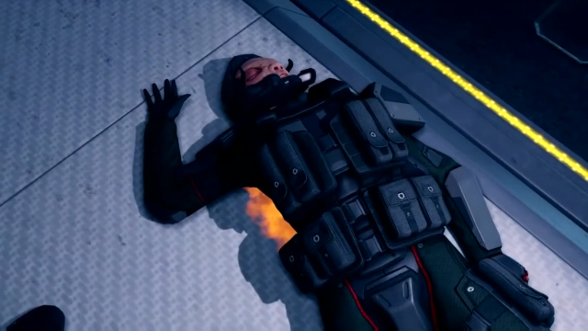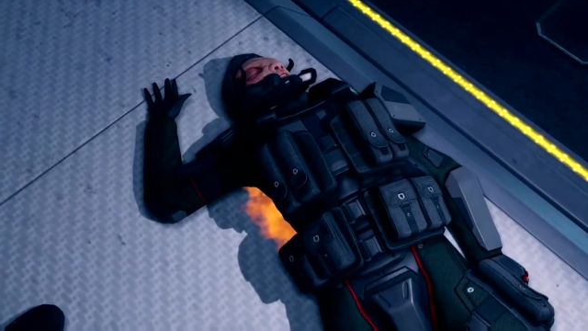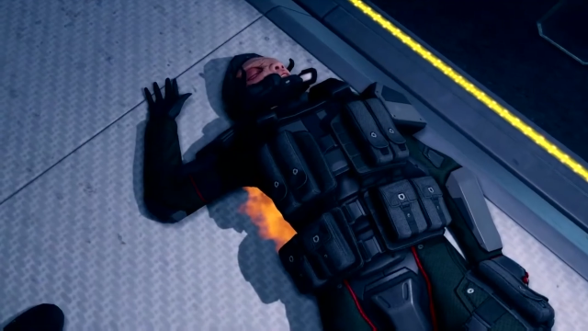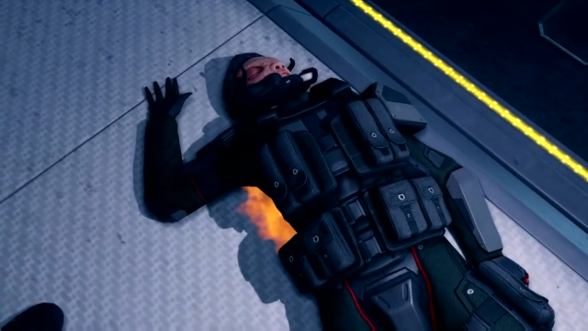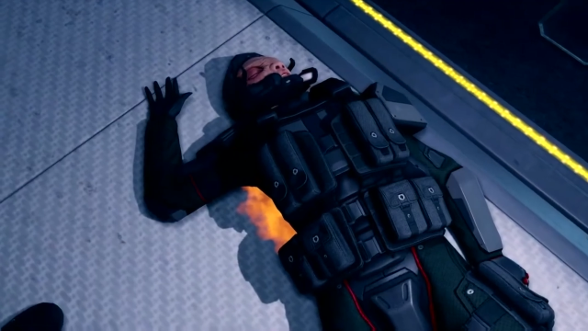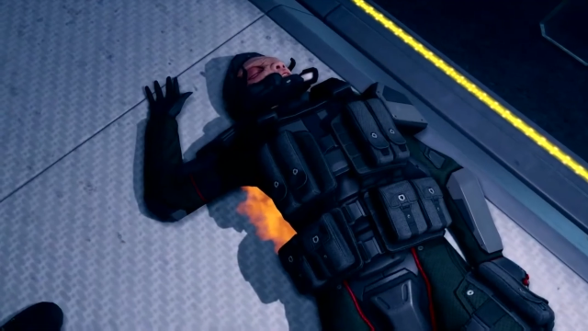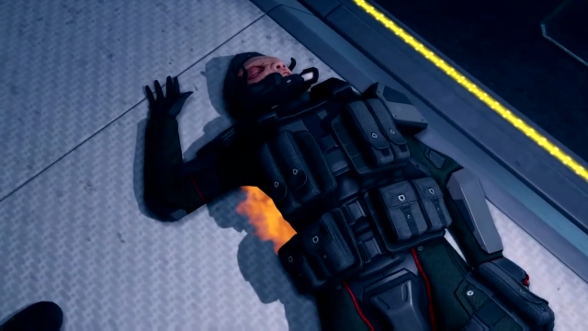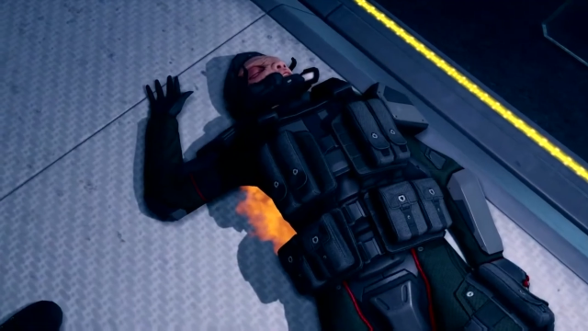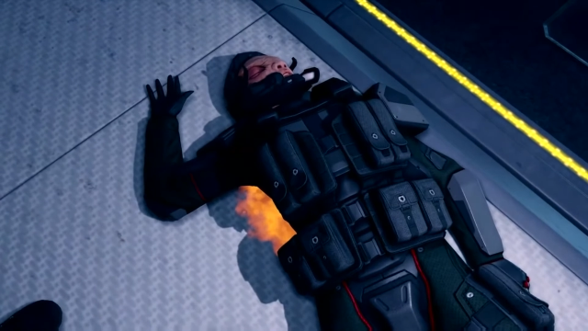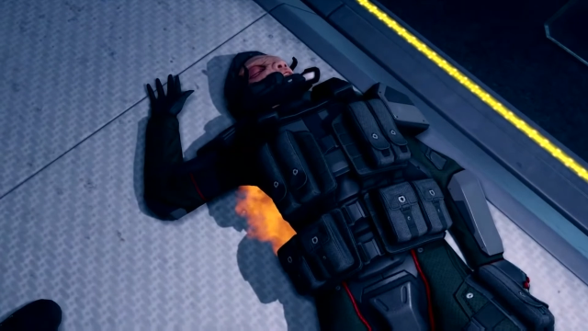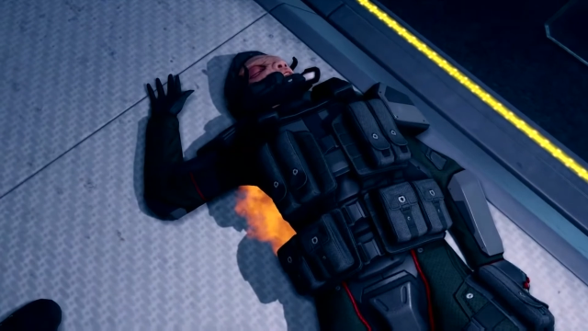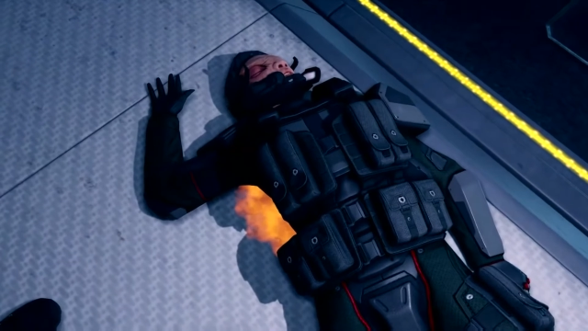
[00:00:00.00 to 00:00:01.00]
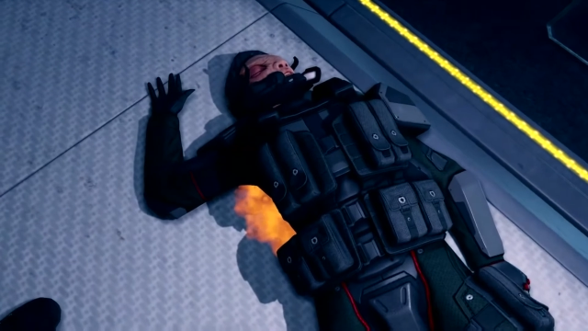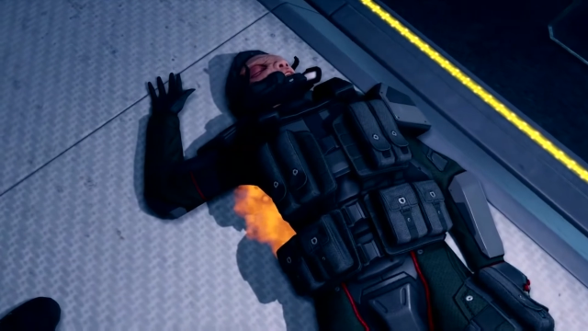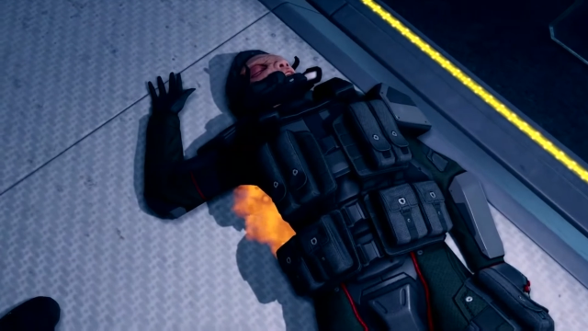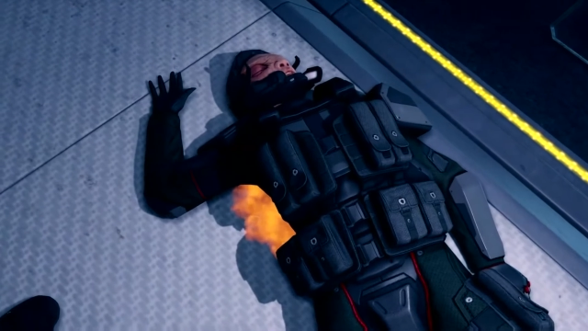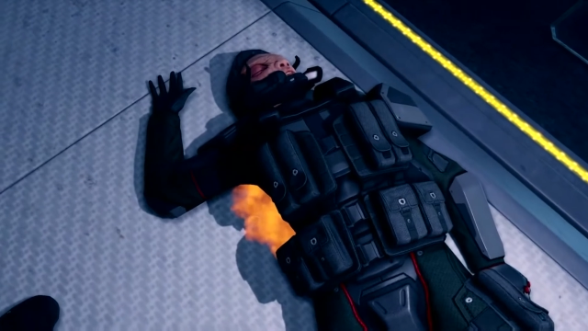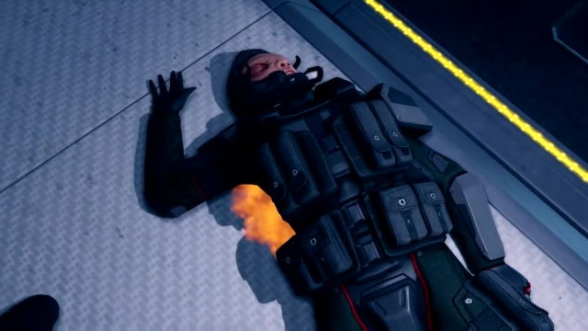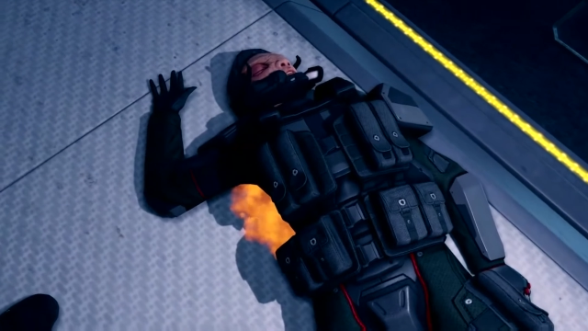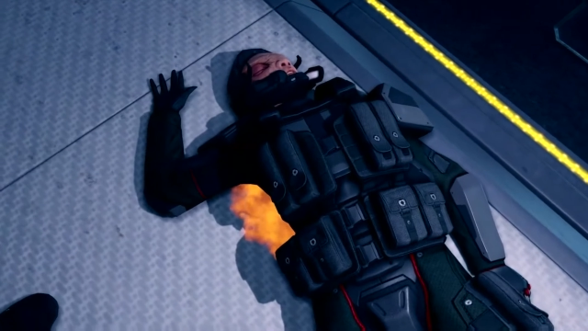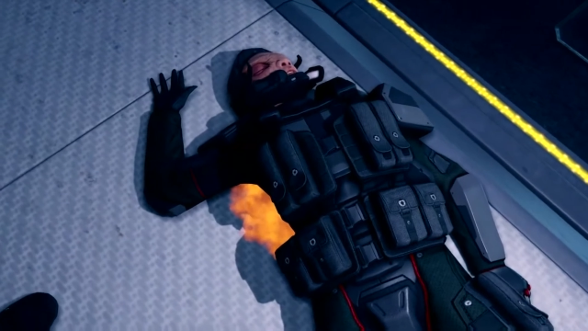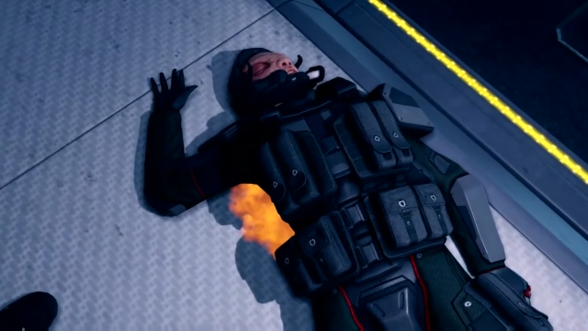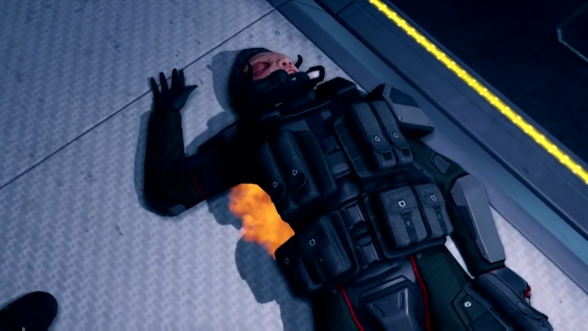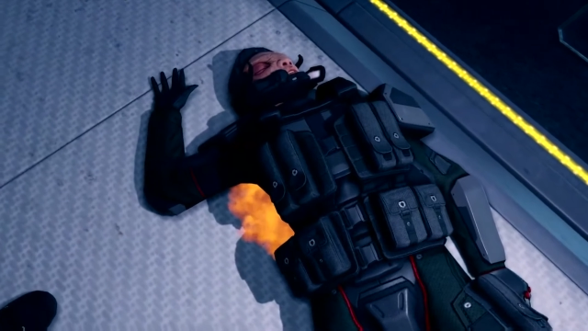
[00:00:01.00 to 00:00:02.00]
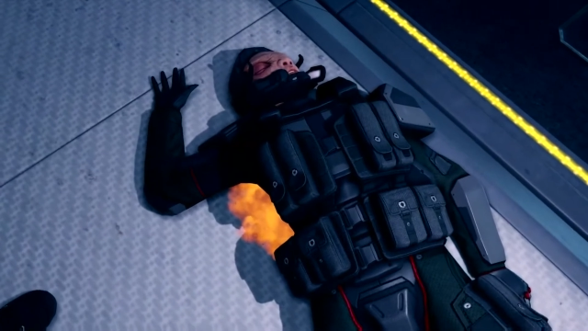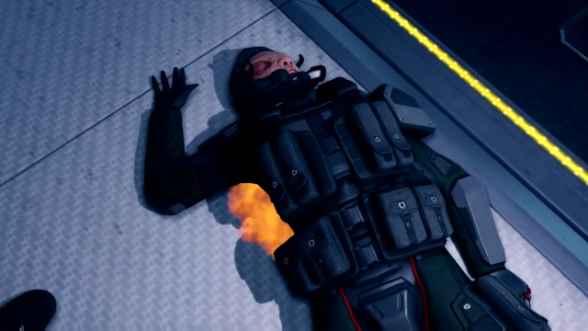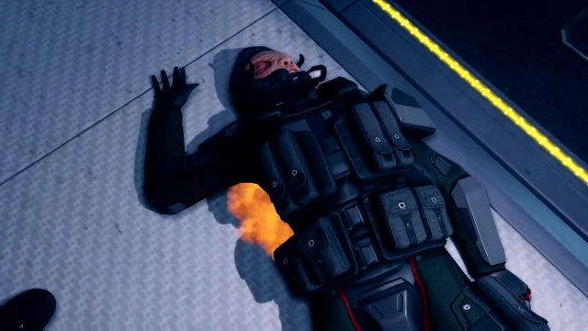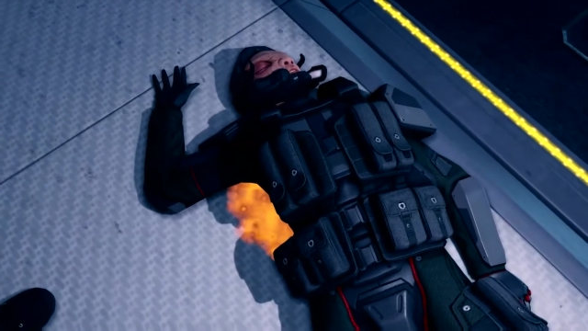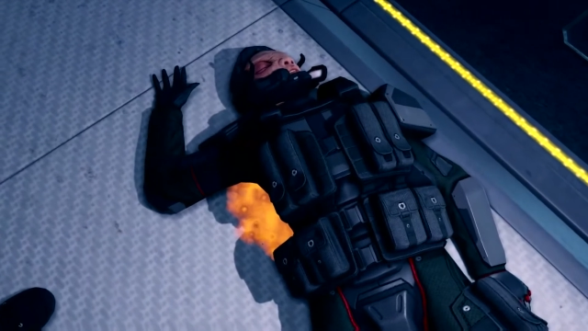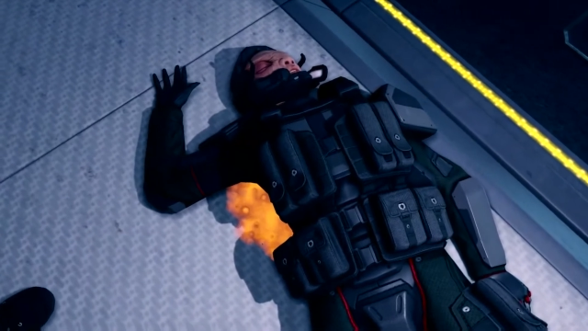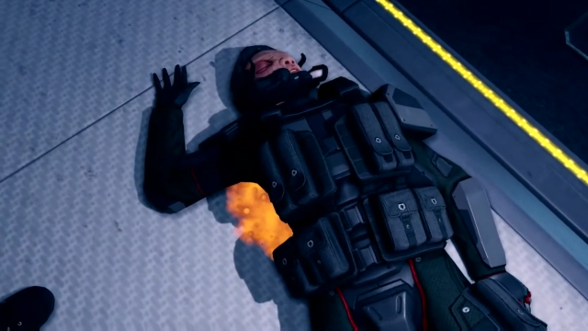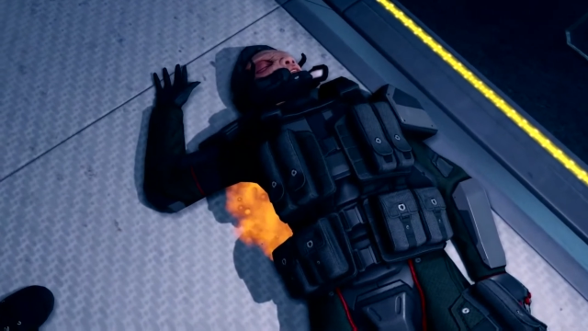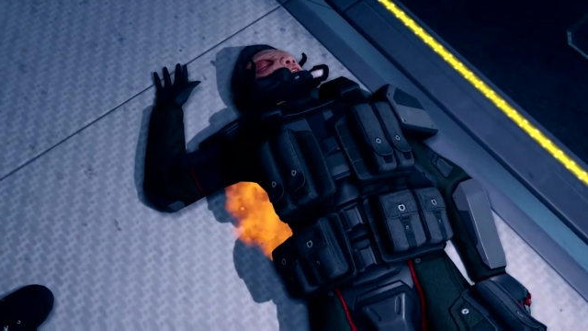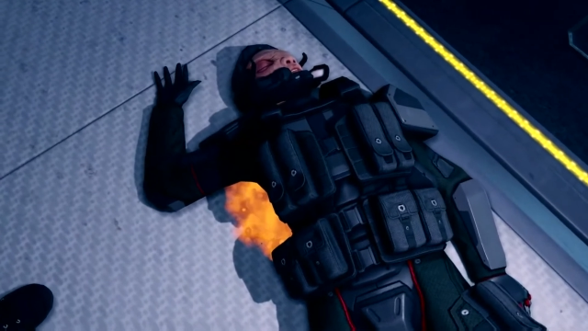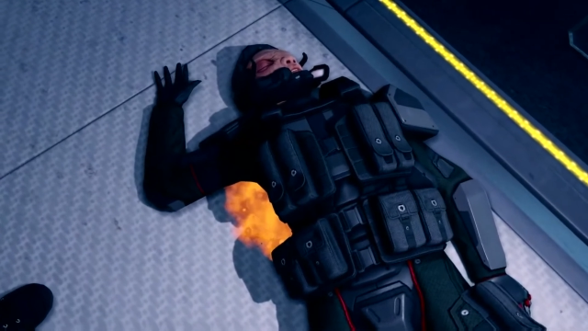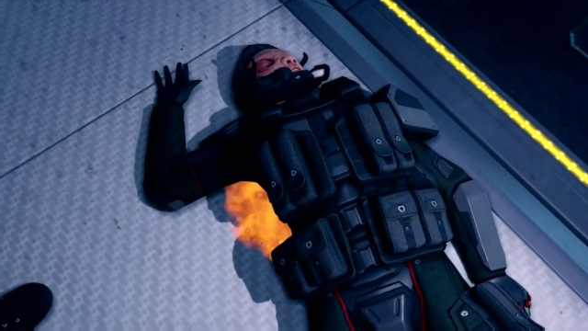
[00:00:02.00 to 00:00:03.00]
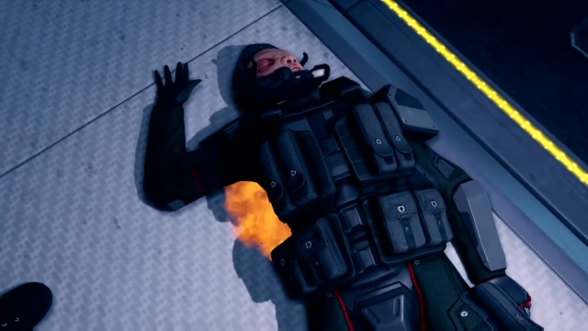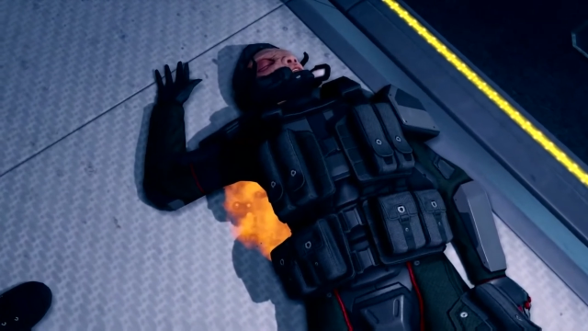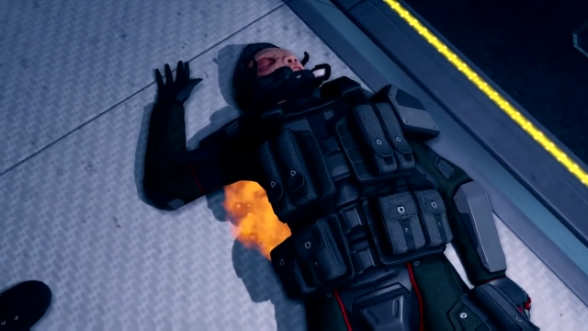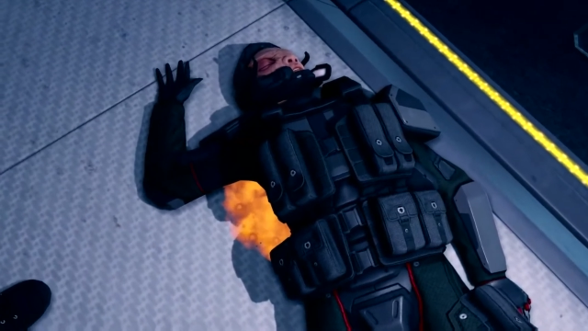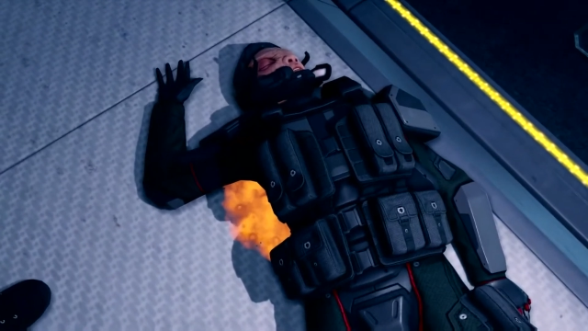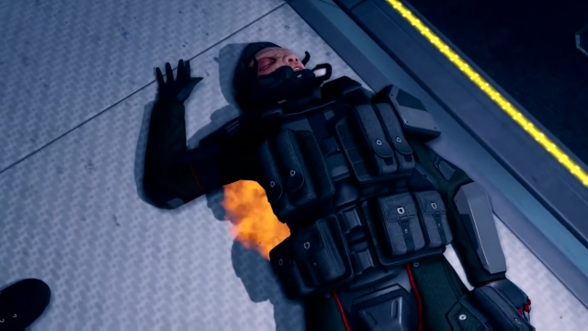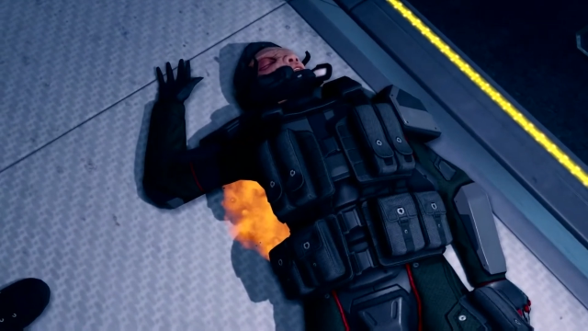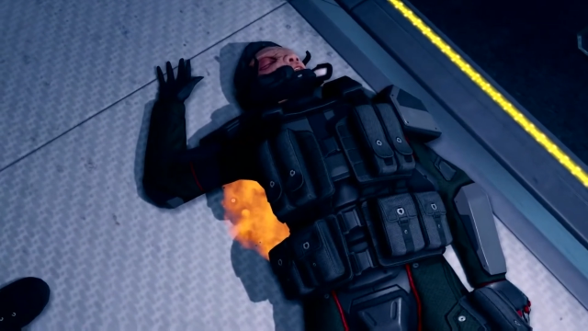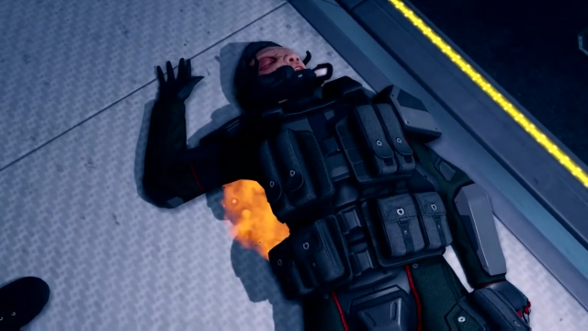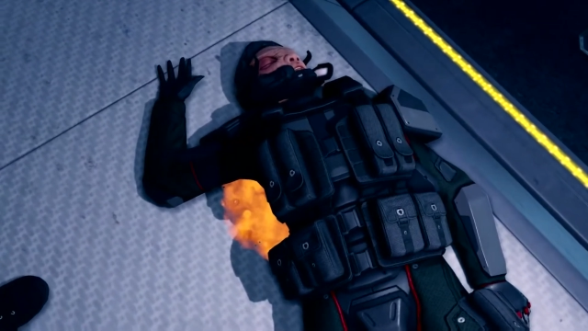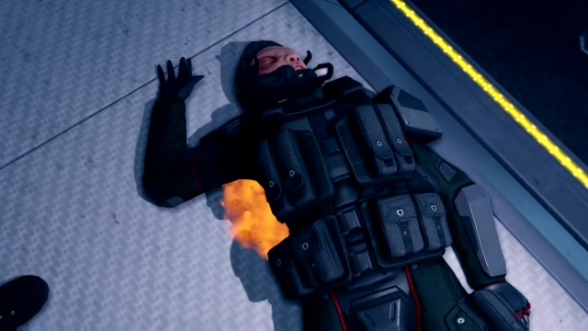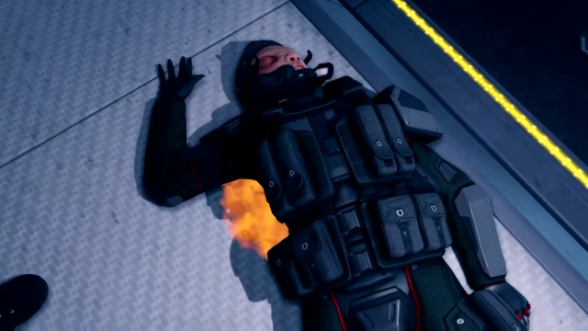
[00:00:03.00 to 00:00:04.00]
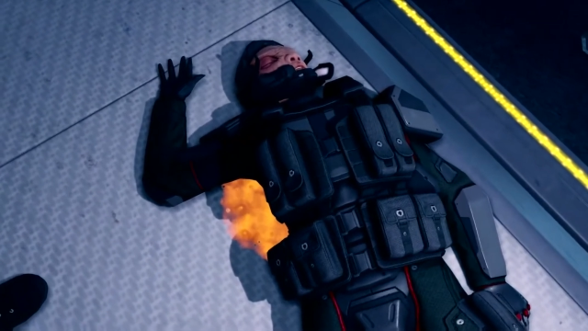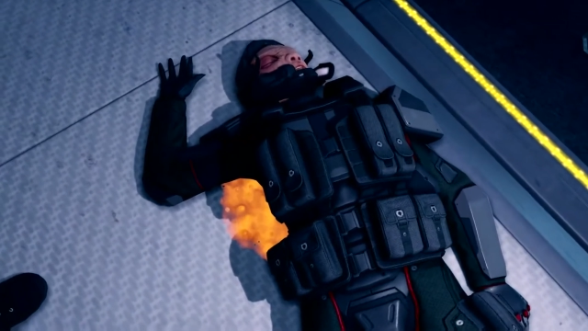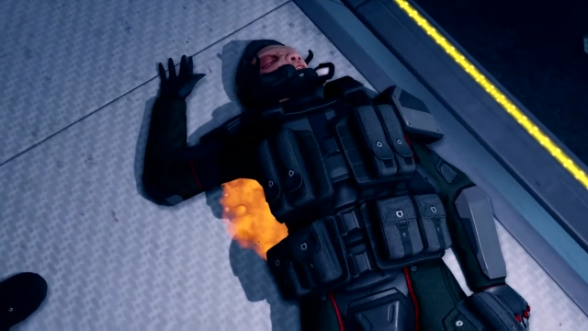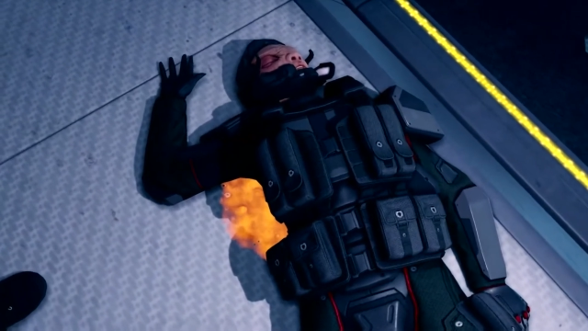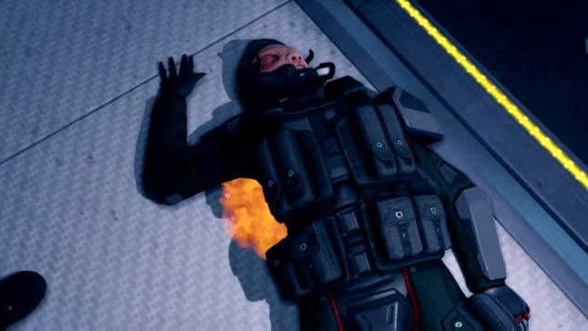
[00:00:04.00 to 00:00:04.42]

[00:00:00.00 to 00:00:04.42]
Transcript: [unreadable: no face in view]